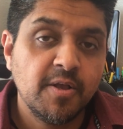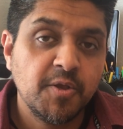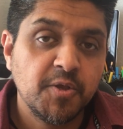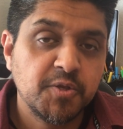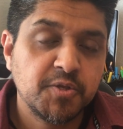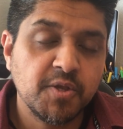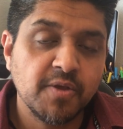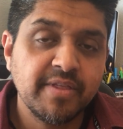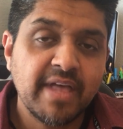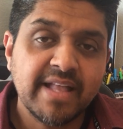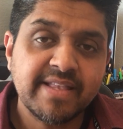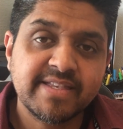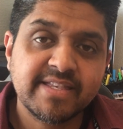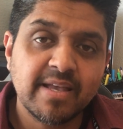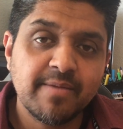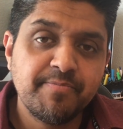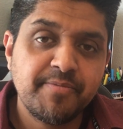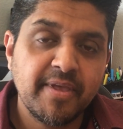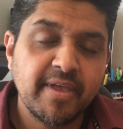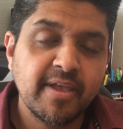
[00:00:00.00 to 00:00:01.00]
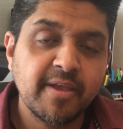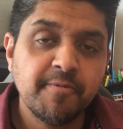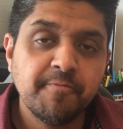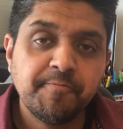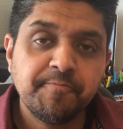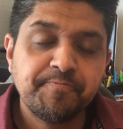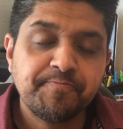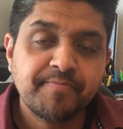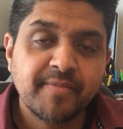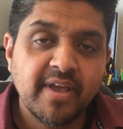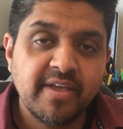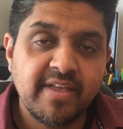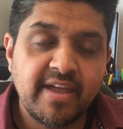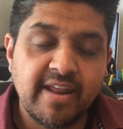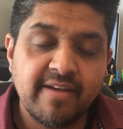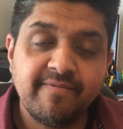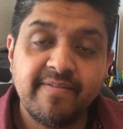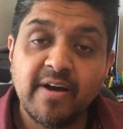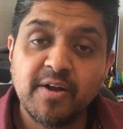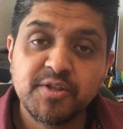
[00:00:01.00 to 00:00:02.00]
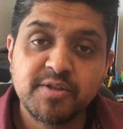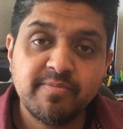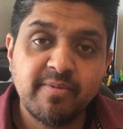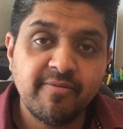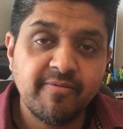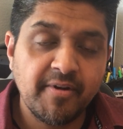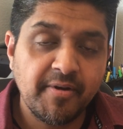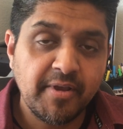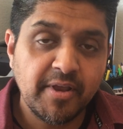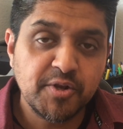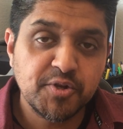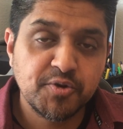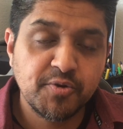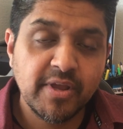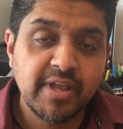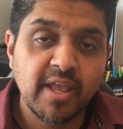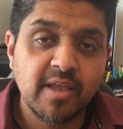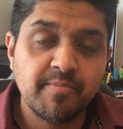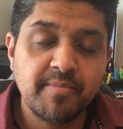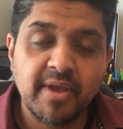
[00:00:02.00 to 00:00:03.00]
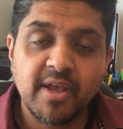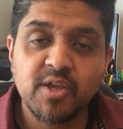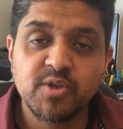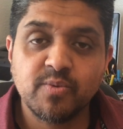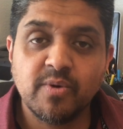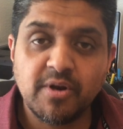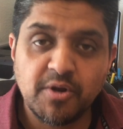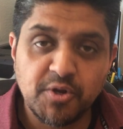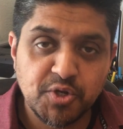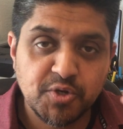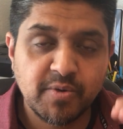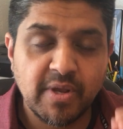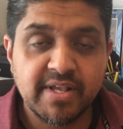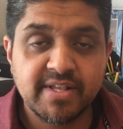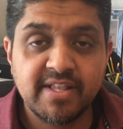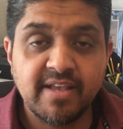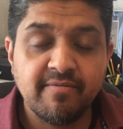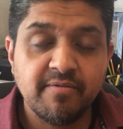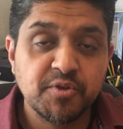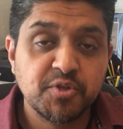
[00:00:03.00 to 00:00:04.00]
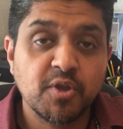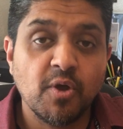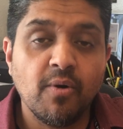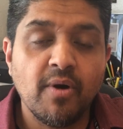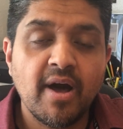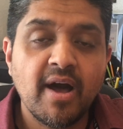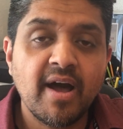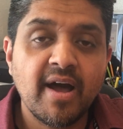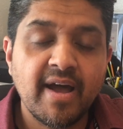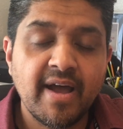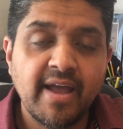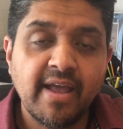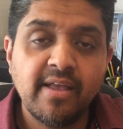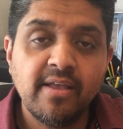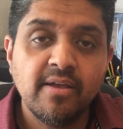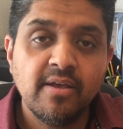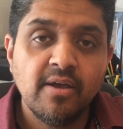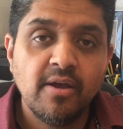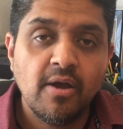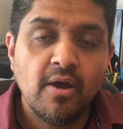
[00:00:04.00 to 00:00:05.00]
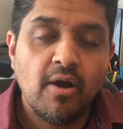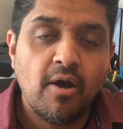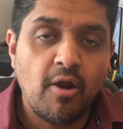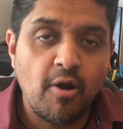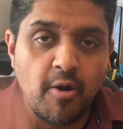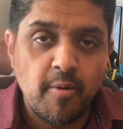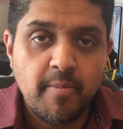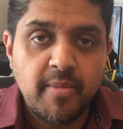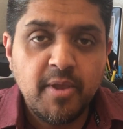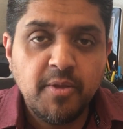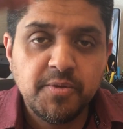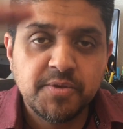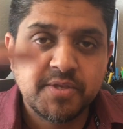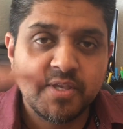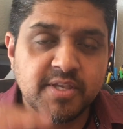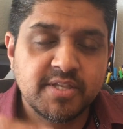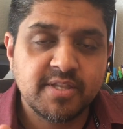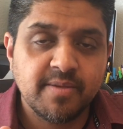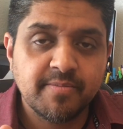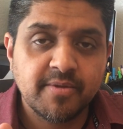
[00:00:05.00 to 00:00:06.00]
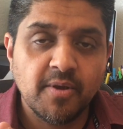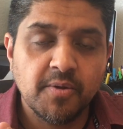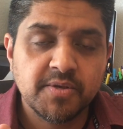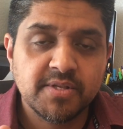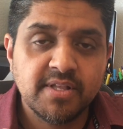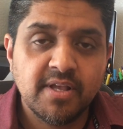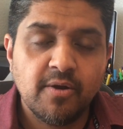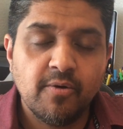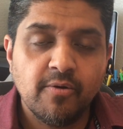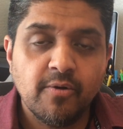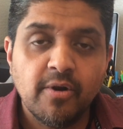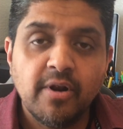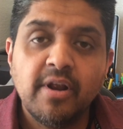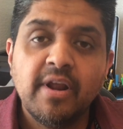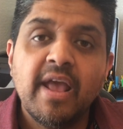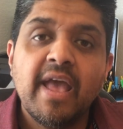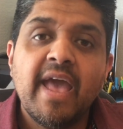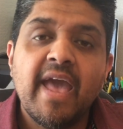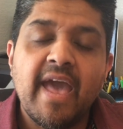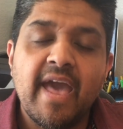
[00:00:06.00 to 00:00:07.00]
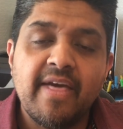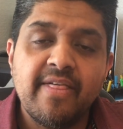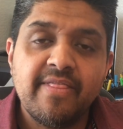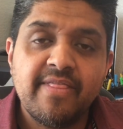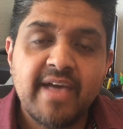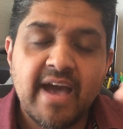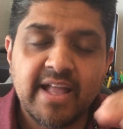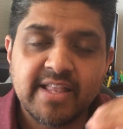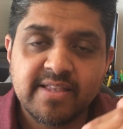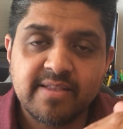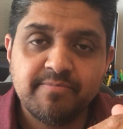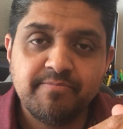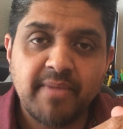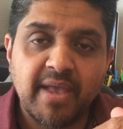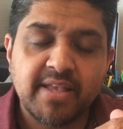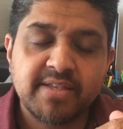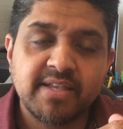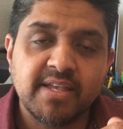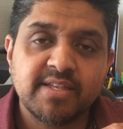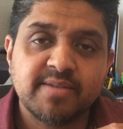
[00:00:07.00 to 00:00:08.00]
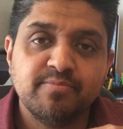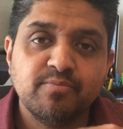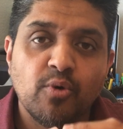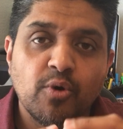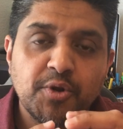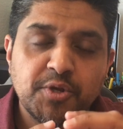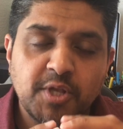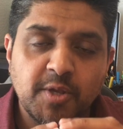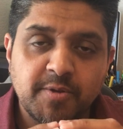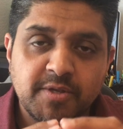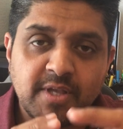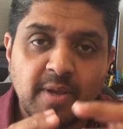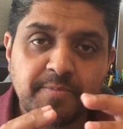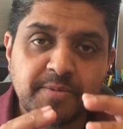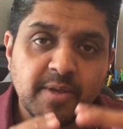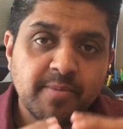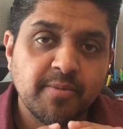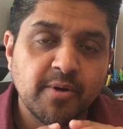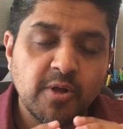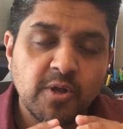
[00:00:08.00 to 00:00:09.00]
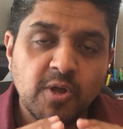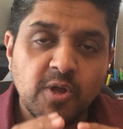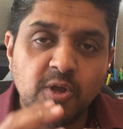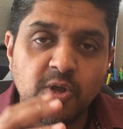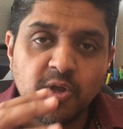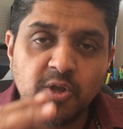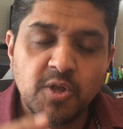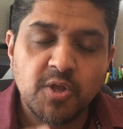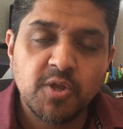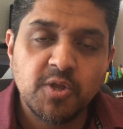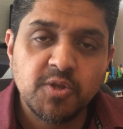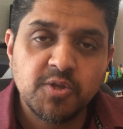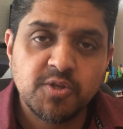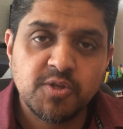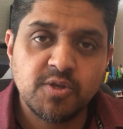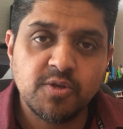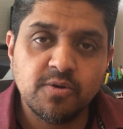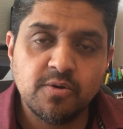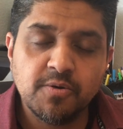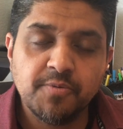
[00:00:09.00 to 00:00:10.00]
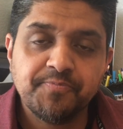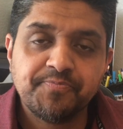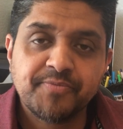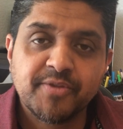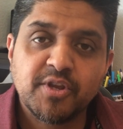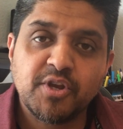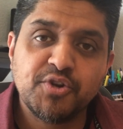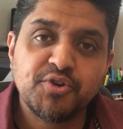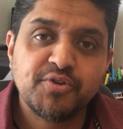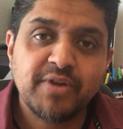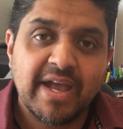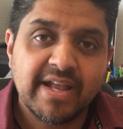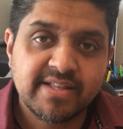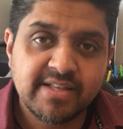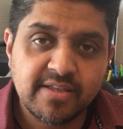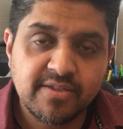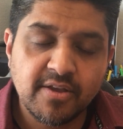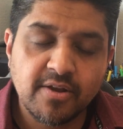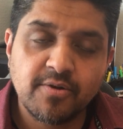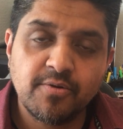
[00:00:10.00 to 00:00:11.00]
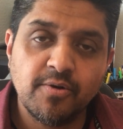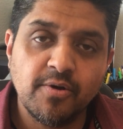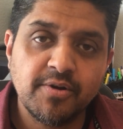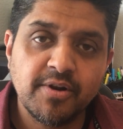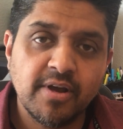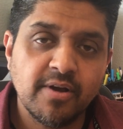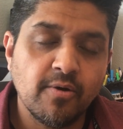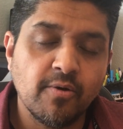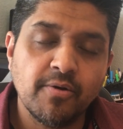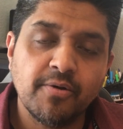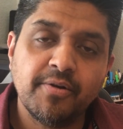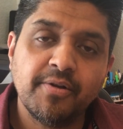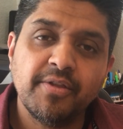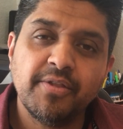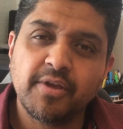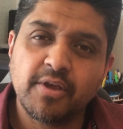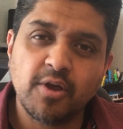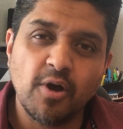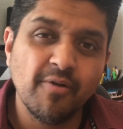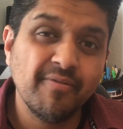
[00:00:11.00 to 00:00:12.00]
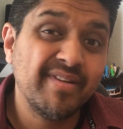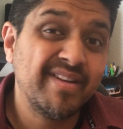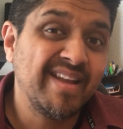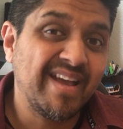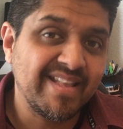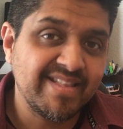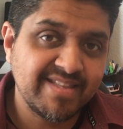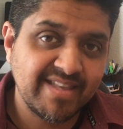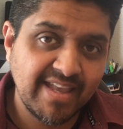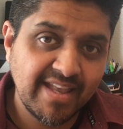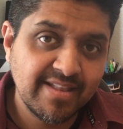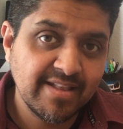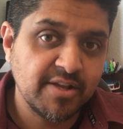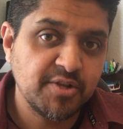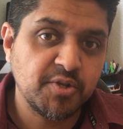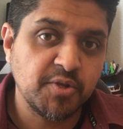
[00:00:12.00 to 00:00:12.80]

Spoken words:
So that's something that I found to be very intriguing, because when our stress levels go high, our immune system goes lower, and that makes us more susceptible to contracting the corona, or the COVID-19, I